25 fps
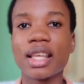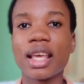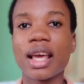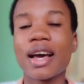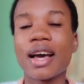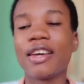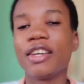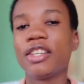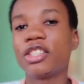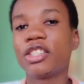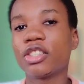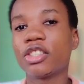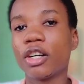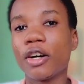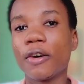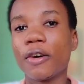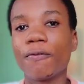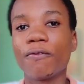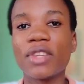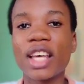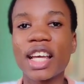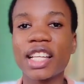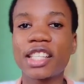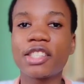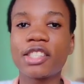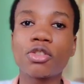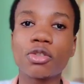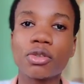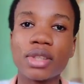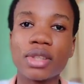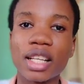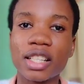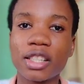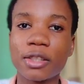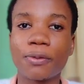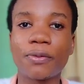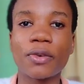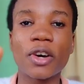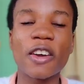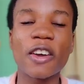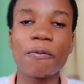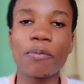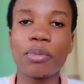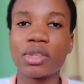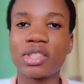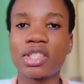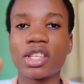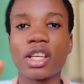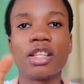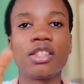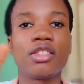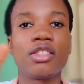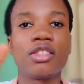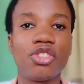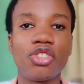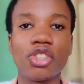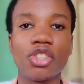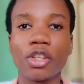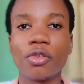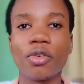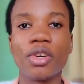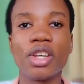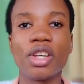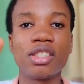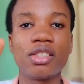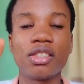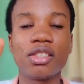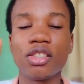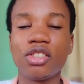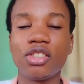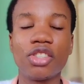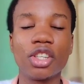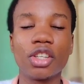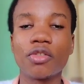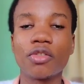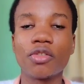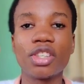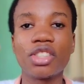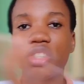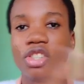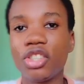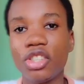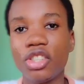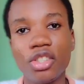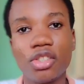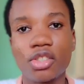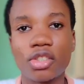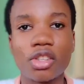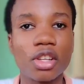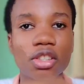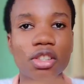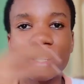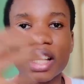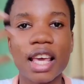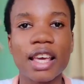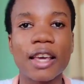Yeah, it's 90 to 95% it generates heat stuff.